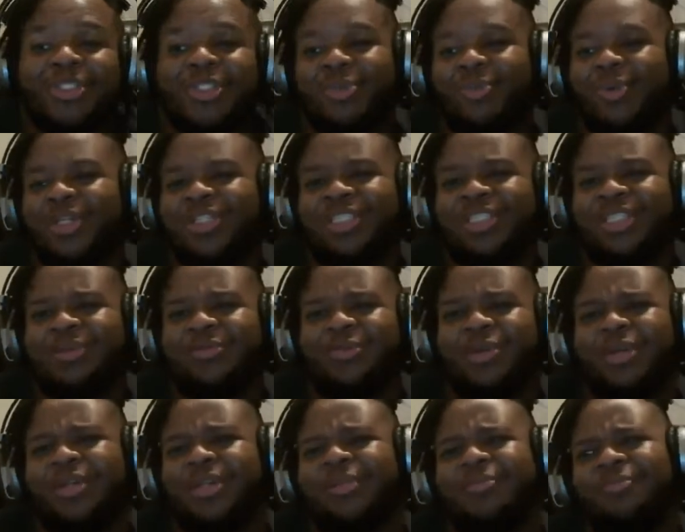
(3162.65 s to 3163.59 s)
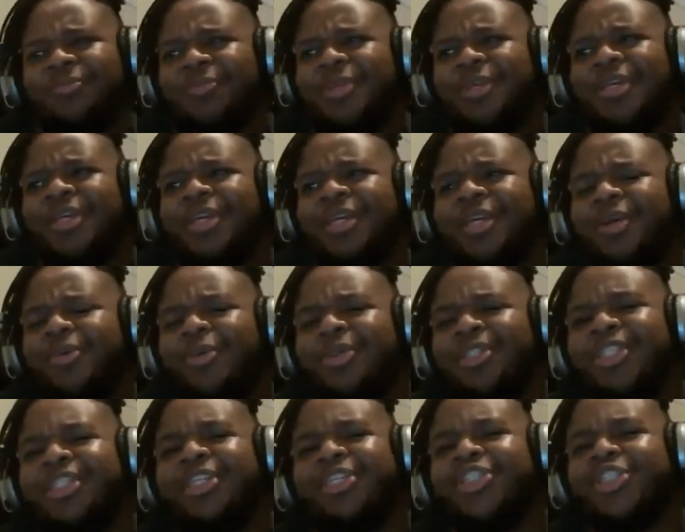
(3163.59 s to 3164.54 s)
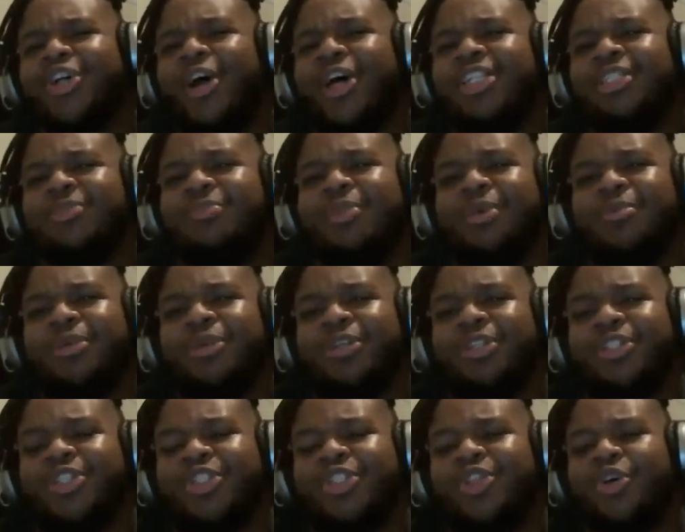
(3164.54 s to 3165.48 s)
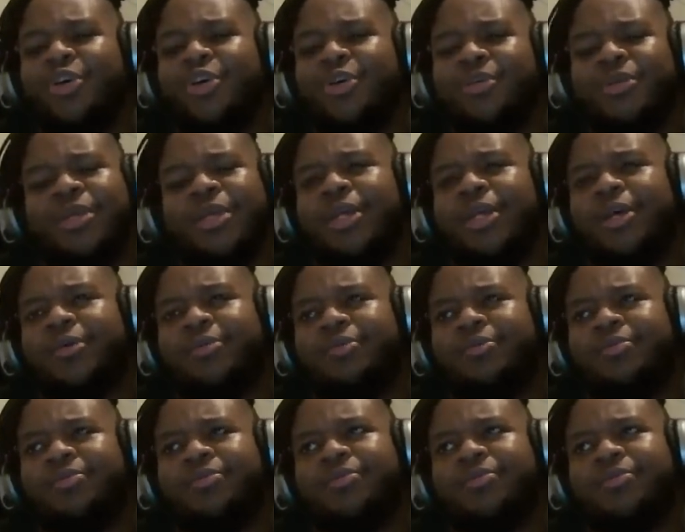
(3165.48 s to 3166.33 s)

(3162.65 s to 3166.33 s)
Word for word: So when she when when she can charge people to show, you know,